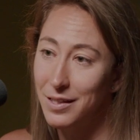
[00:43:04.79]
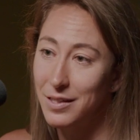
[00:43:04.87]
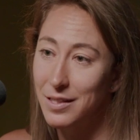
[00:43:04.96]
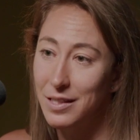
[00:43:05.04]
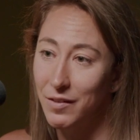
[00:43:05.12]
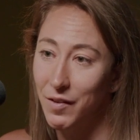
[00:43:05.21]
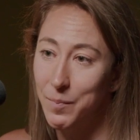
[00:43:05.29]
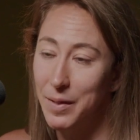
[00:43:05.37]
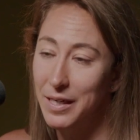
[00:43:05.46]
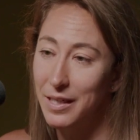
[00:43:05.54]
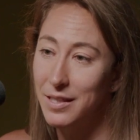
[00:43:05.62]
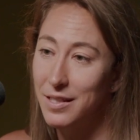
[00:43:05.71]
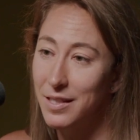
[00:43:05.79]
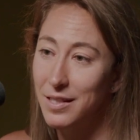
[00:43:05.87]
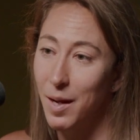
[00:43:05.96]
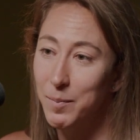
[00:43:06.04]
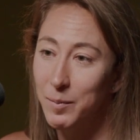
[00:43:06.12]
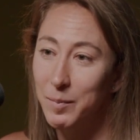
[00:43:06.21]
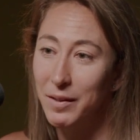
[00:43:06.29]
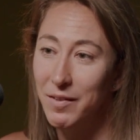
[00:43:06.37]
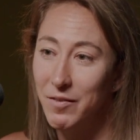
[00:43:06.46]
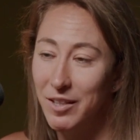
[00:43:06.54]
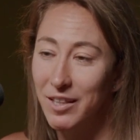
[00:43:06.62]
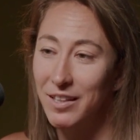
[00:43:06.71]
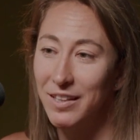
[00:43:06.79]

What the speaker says: and see if I make it to the top of Bolivia.